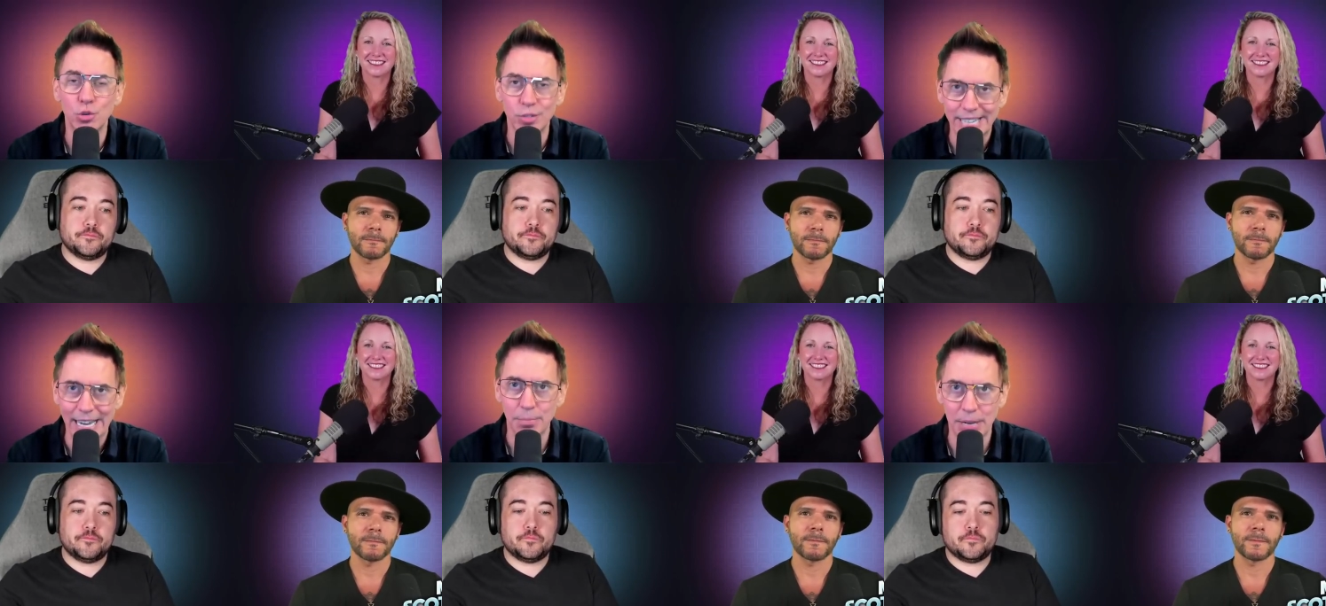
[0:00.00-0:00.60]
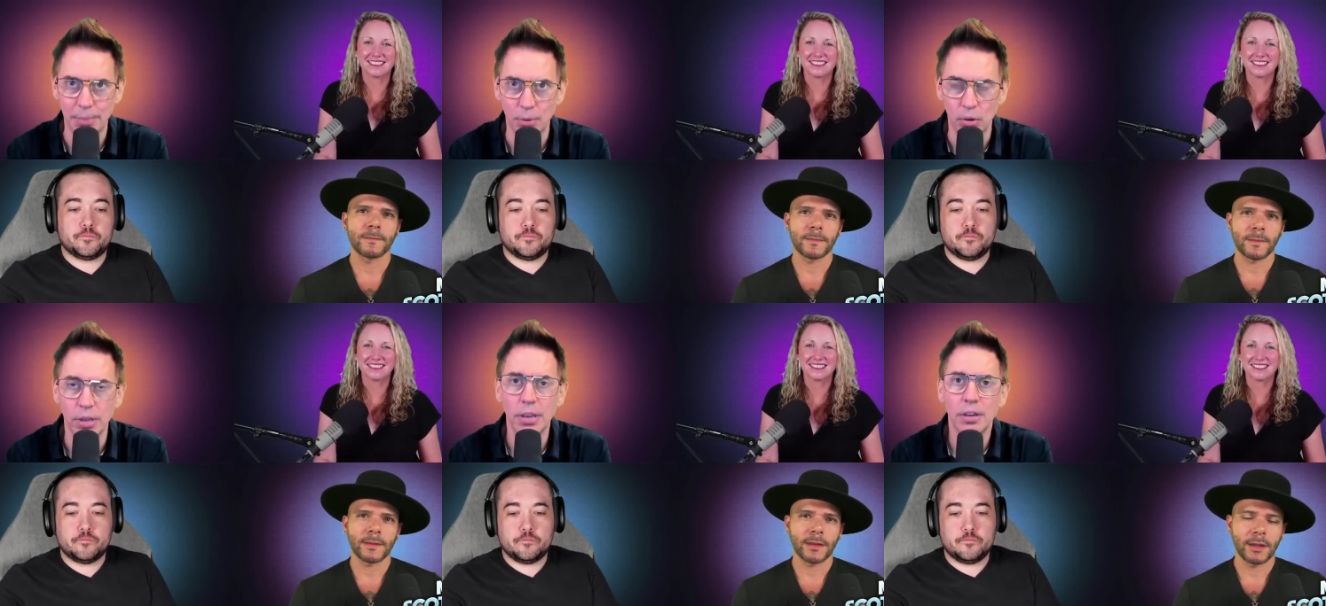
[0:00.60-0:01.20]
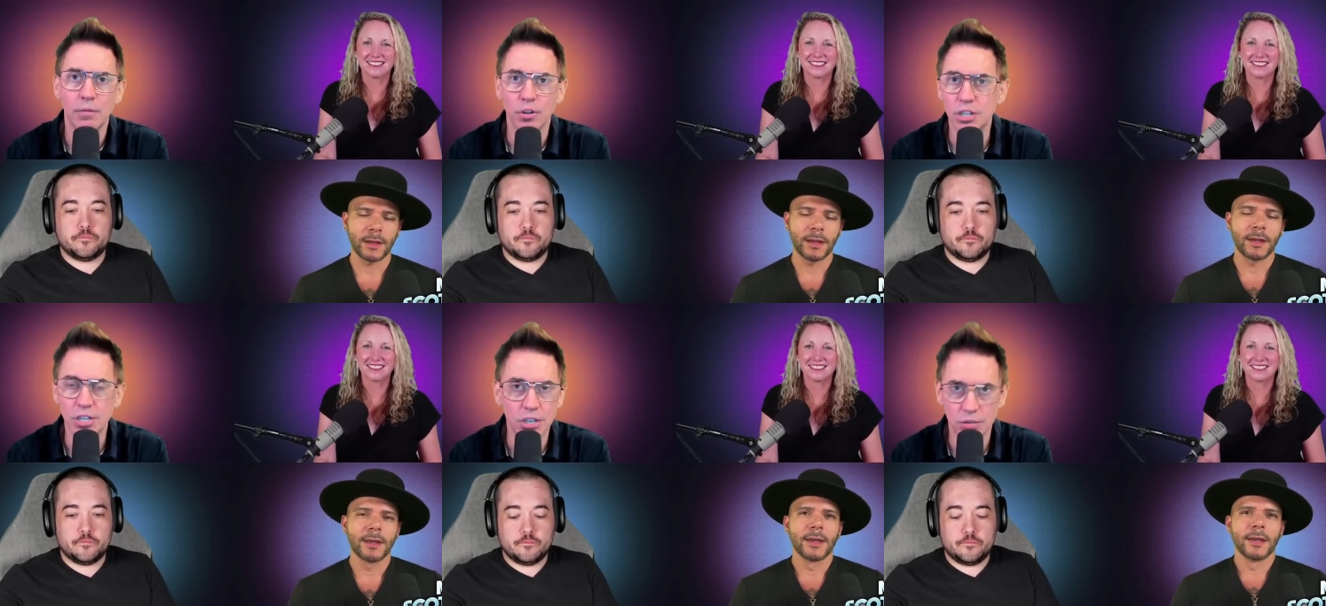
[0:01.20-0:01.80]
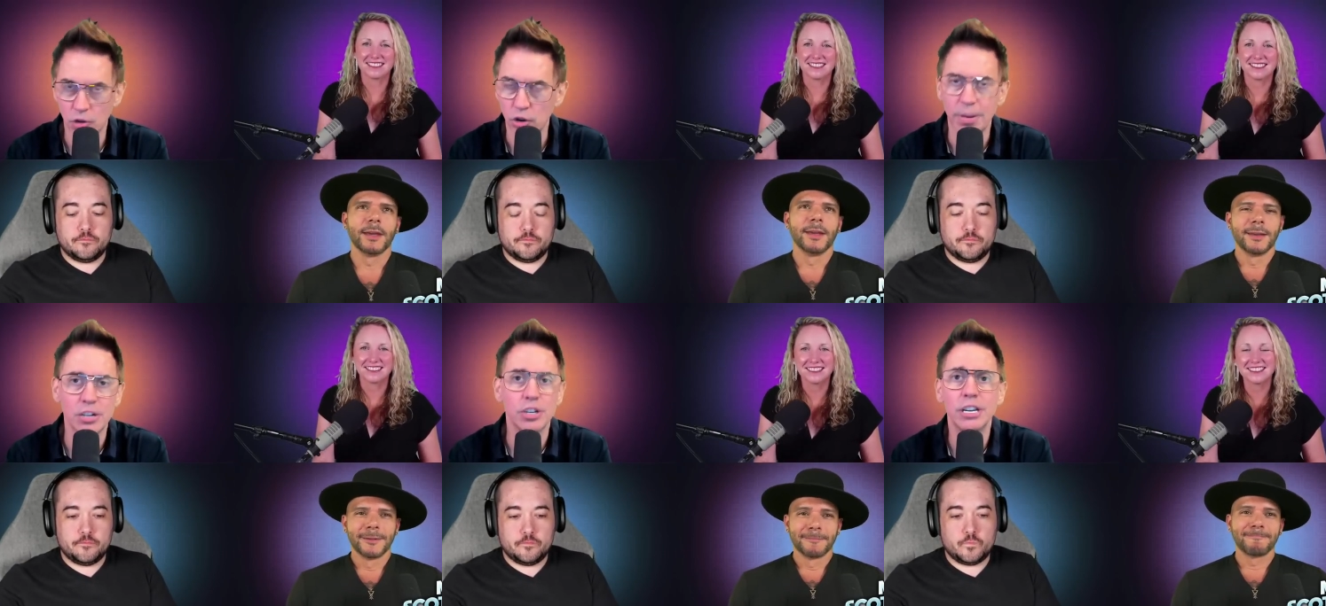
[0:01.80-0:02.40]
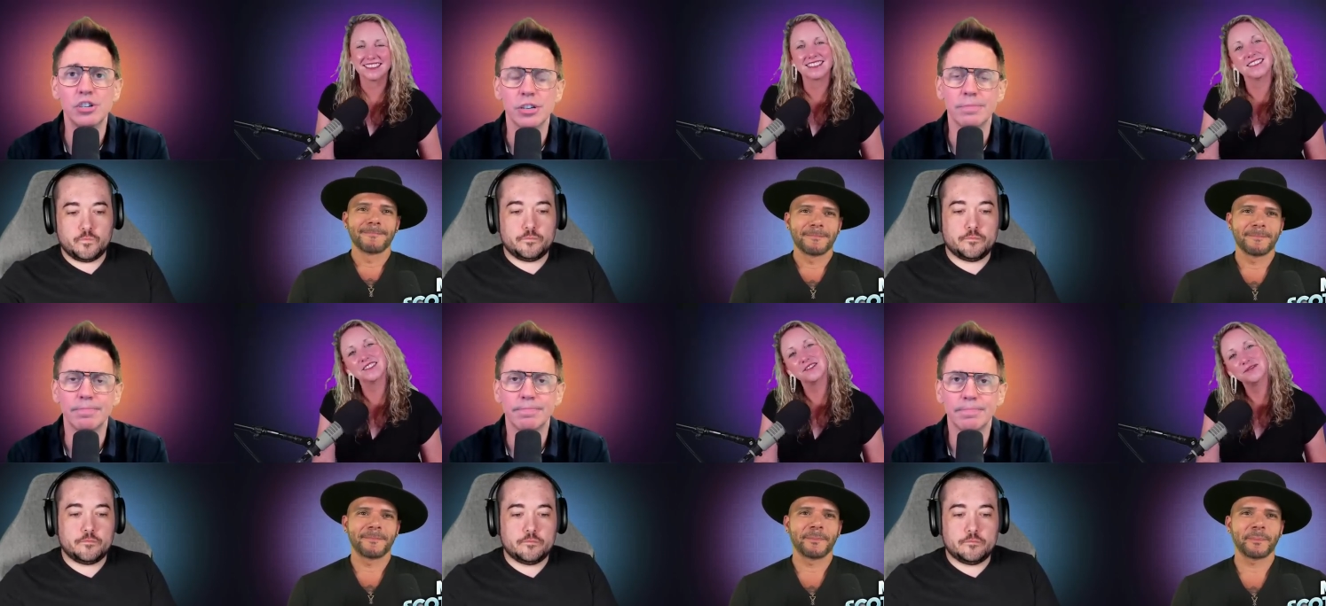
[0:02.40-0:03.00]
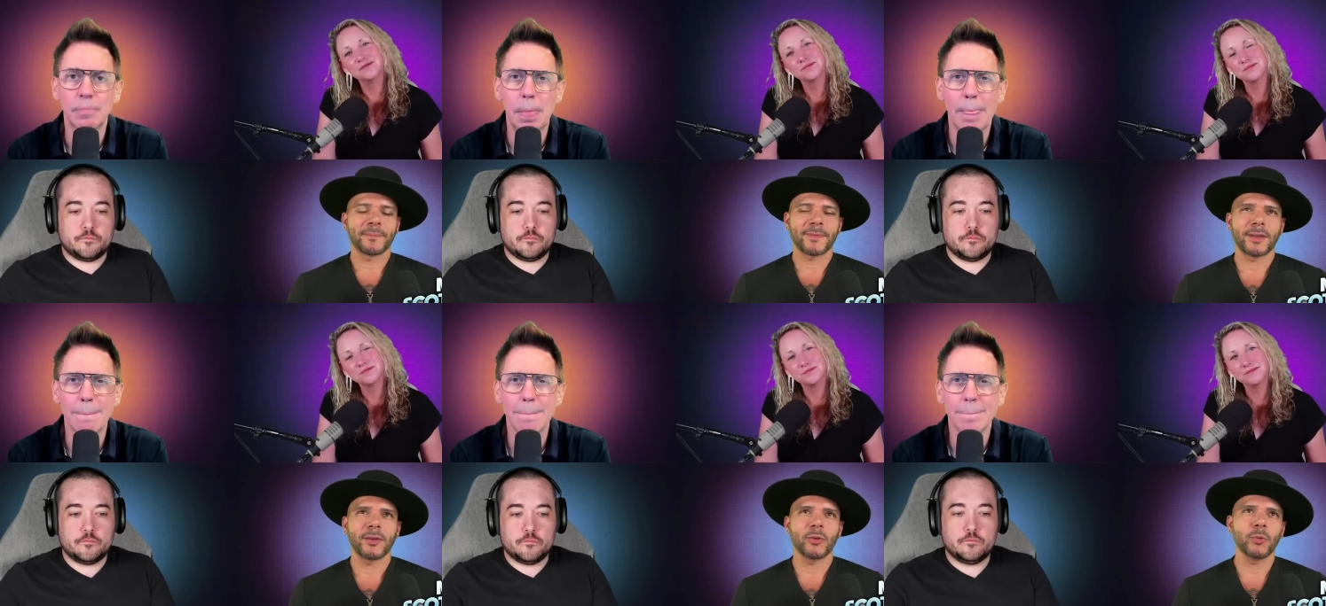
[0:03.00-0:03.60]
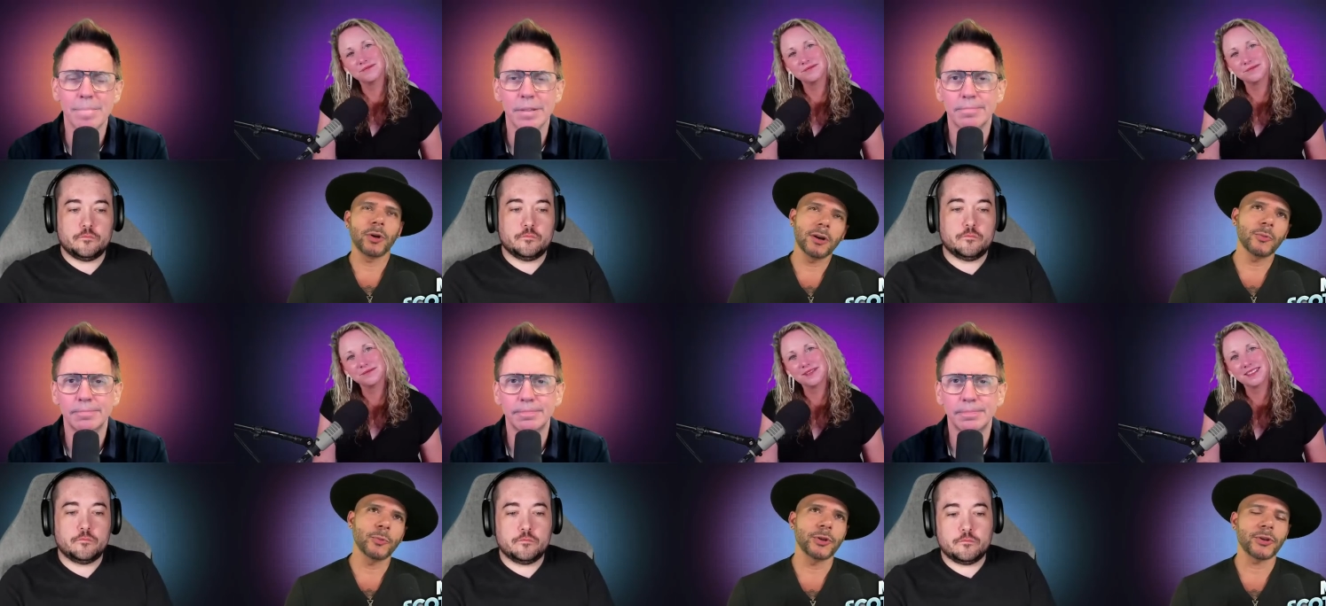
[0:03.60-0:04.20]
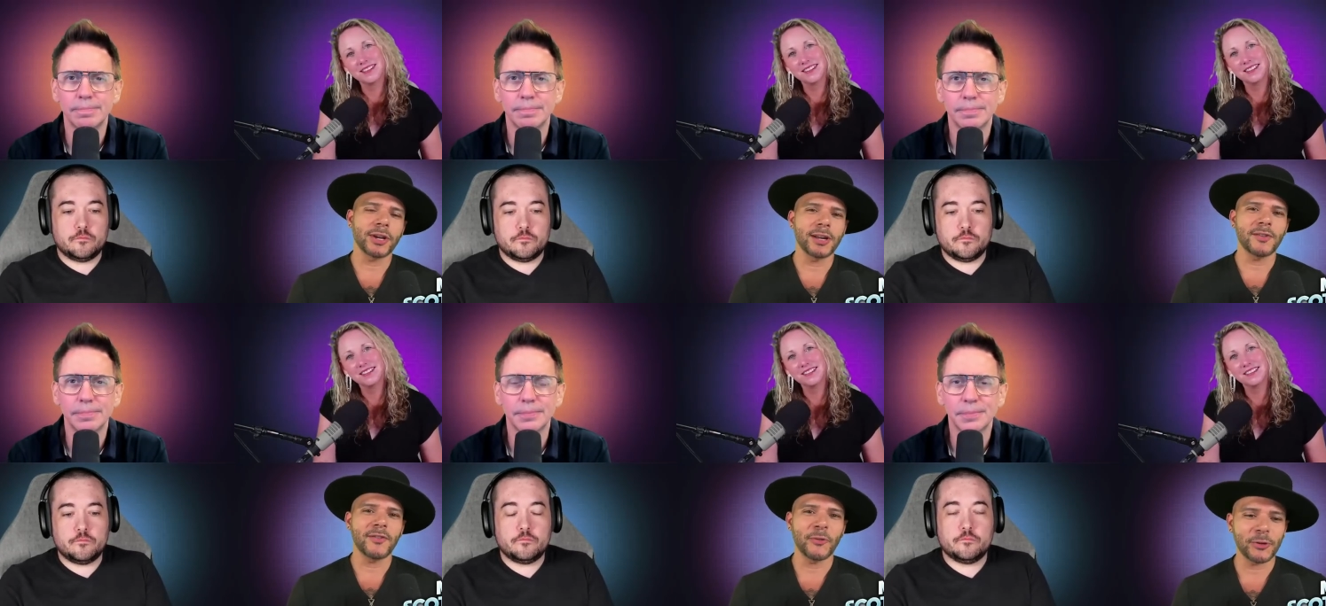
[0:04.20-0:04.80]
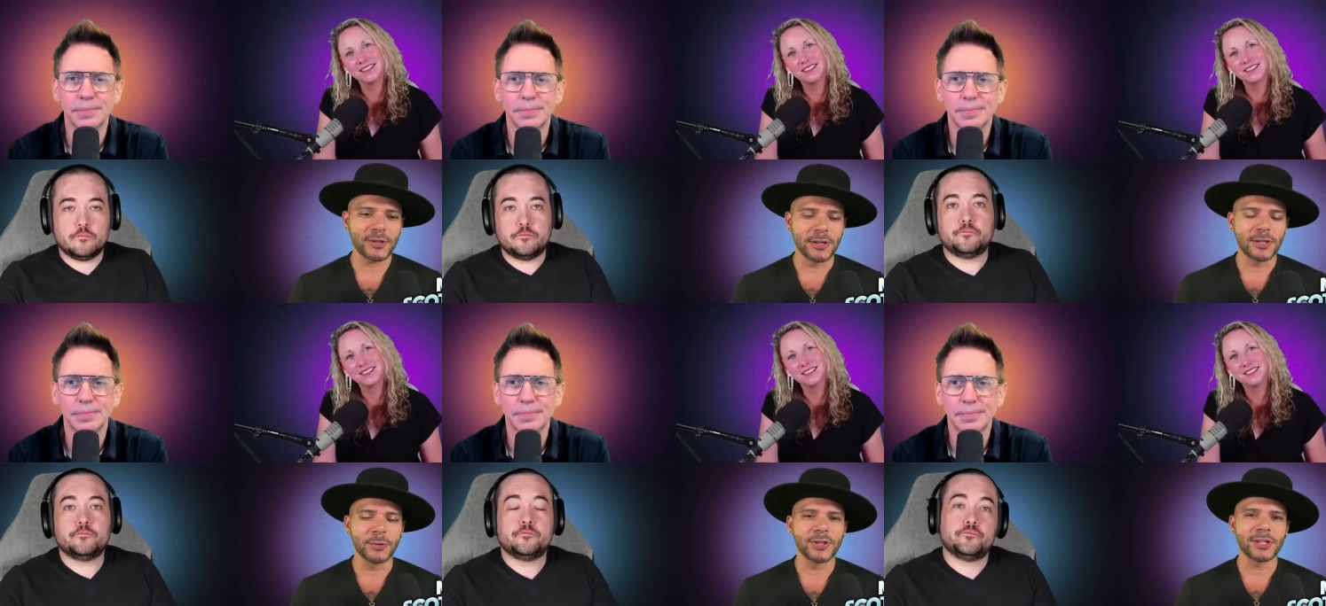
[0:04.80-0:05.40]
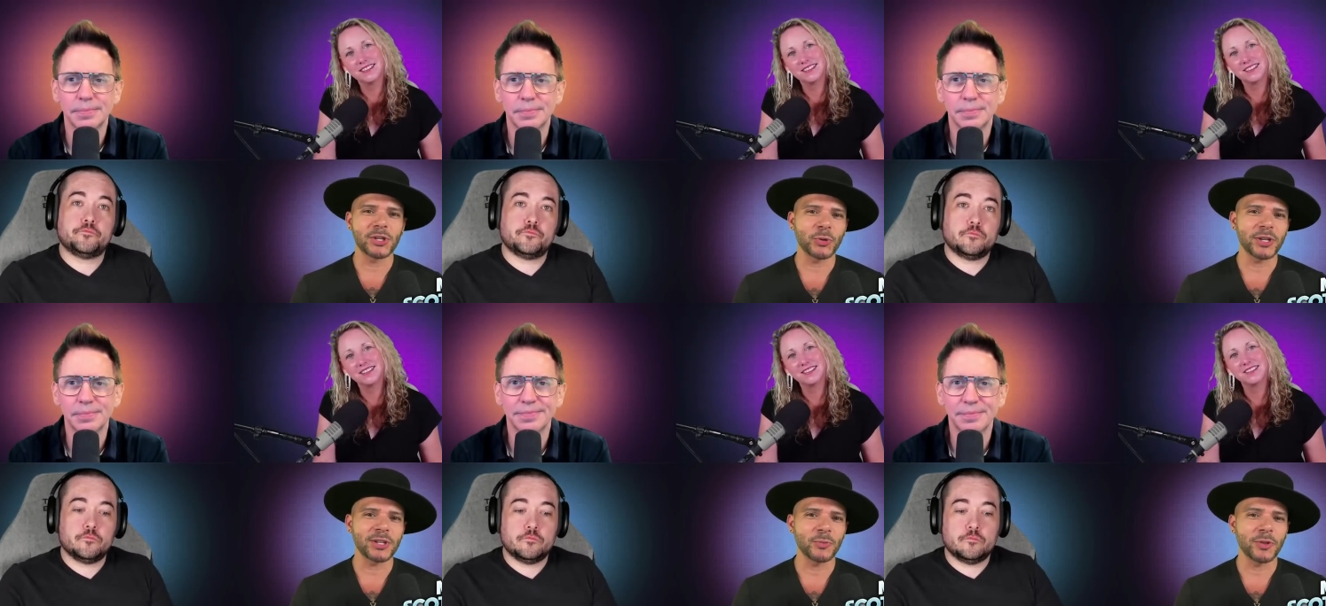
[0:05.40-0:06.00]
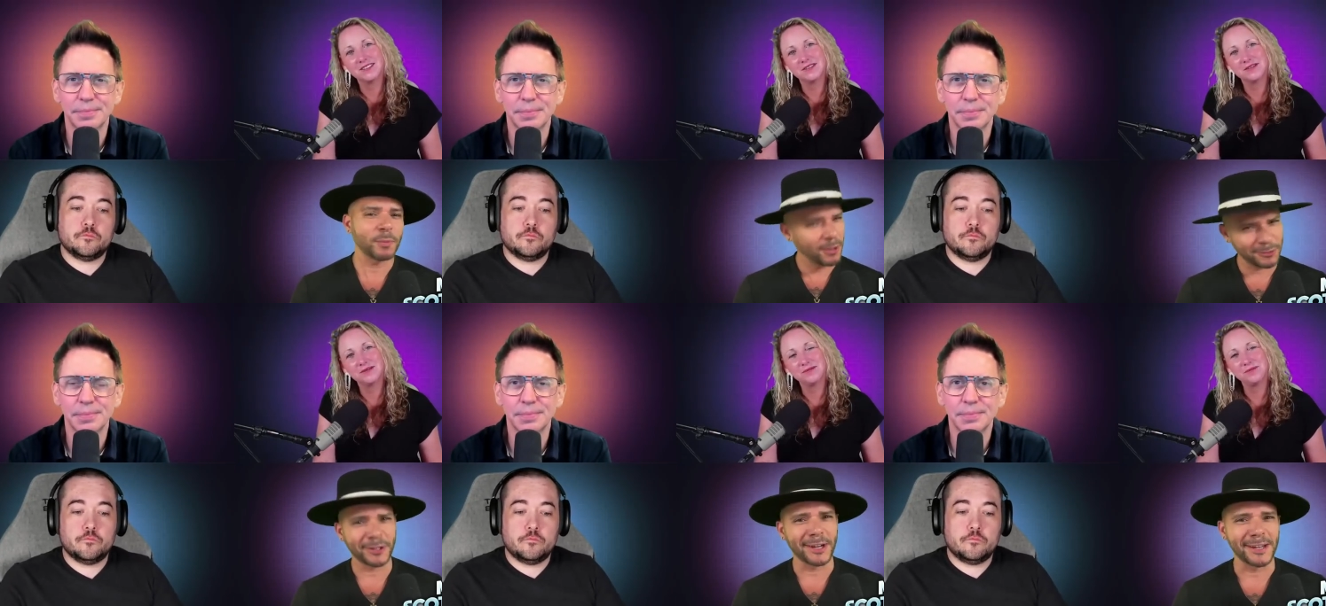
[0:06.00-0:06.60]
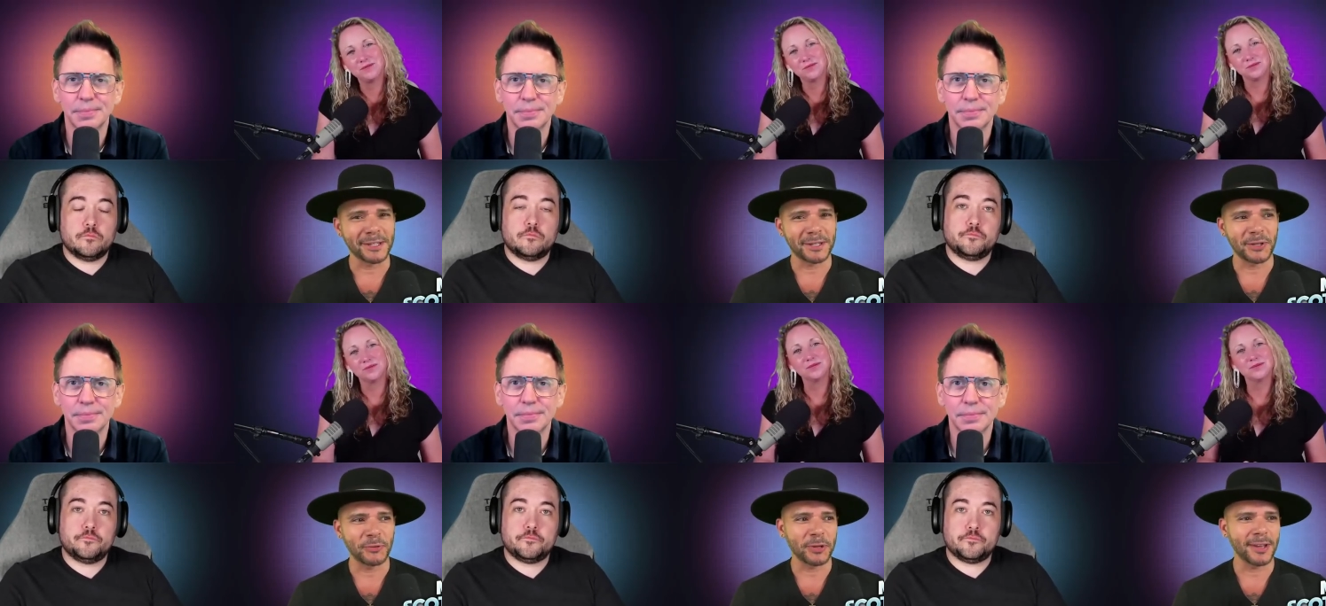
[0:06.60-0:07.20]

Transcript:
Speaker 1: dead people versus your imagination?
Speaker 2: Well, when you're kind of forced into a situation with the poltergeist, you